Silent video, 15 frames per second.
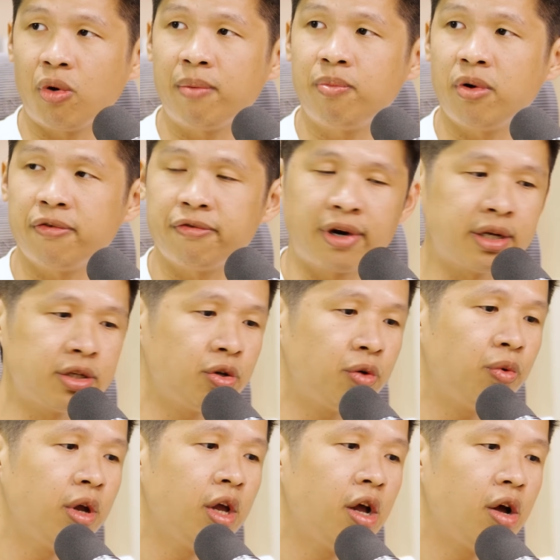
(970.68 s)
wiped off, right?
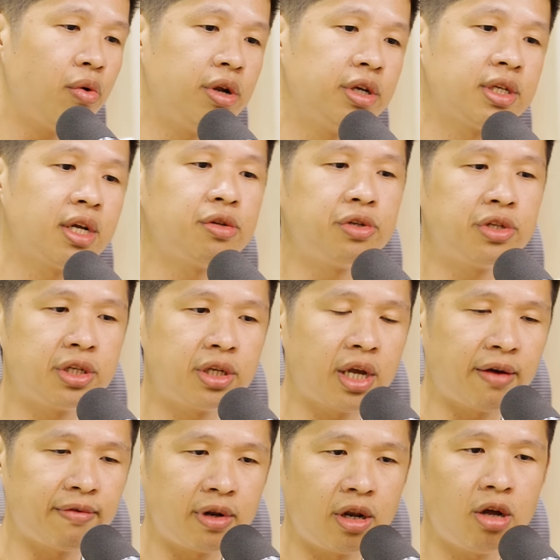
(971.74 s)
So when you start to
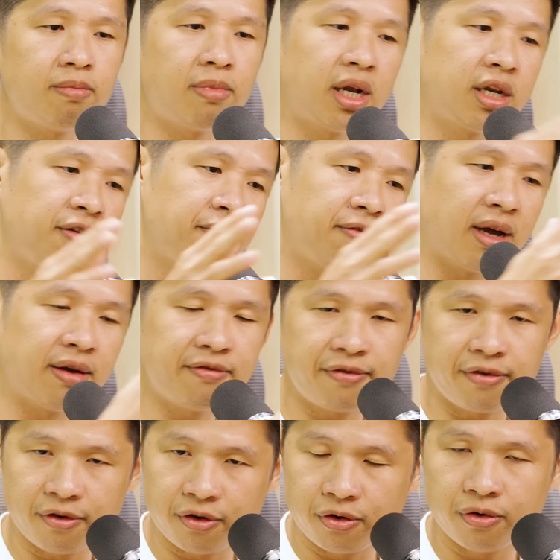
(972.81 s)
have a lot of money
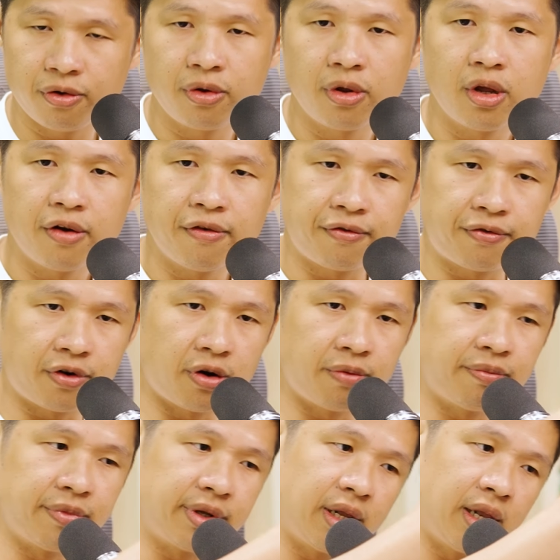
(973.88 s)
flow
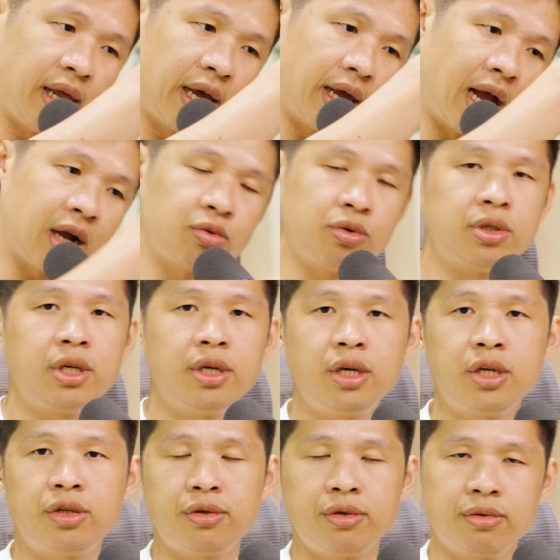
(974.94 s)
from like
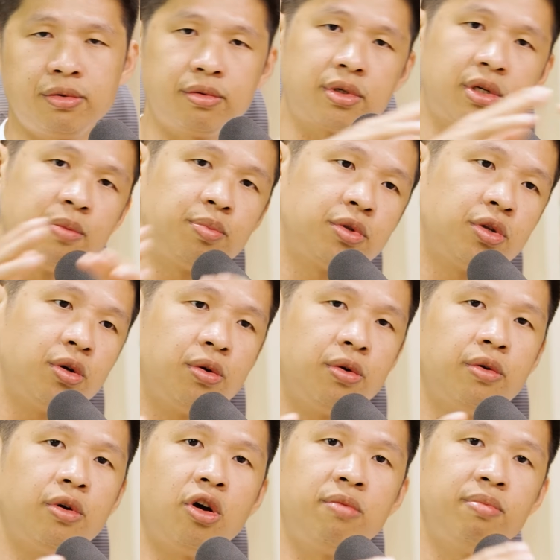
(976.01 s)
equity to
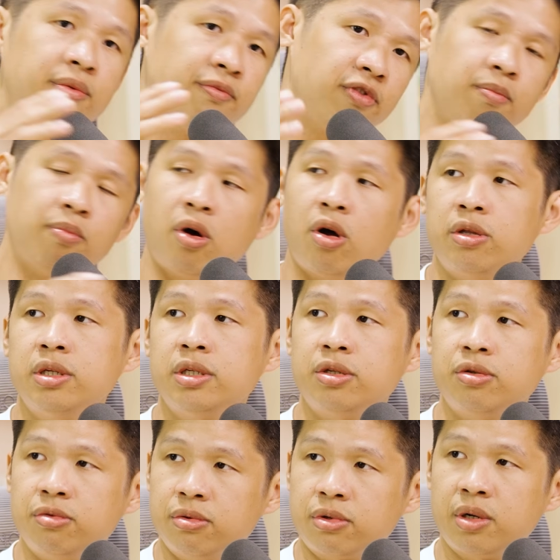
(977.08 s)
crypto, or even for bonds
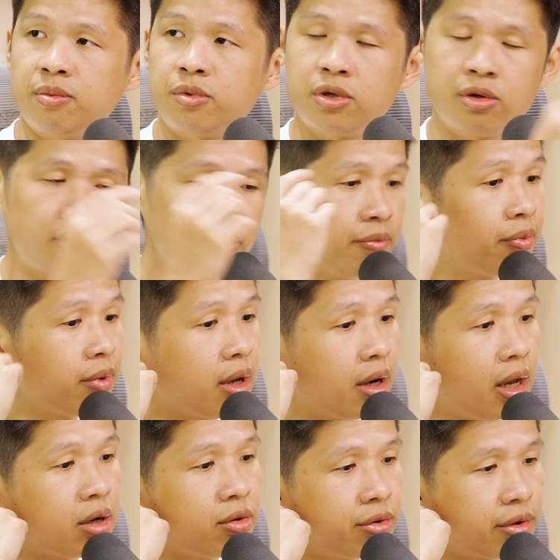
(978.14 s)
to crypto,
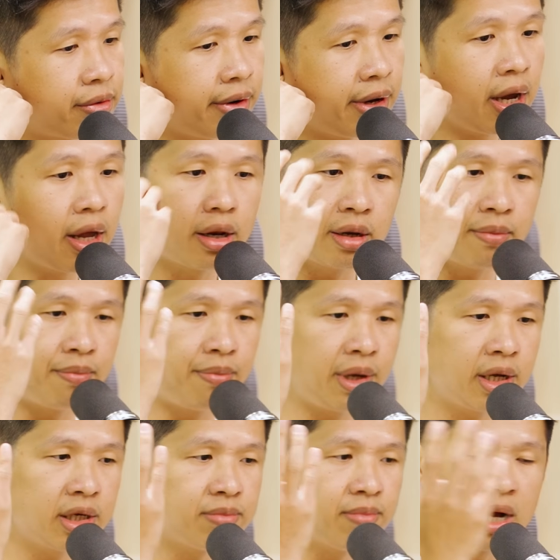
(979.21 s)
that could create the
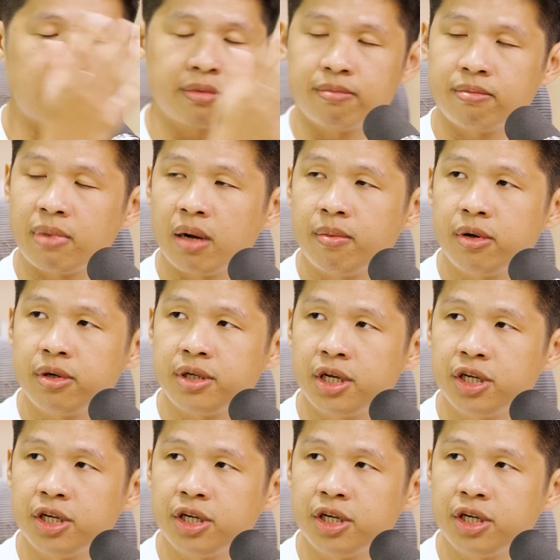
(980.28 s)
biggest bubble in the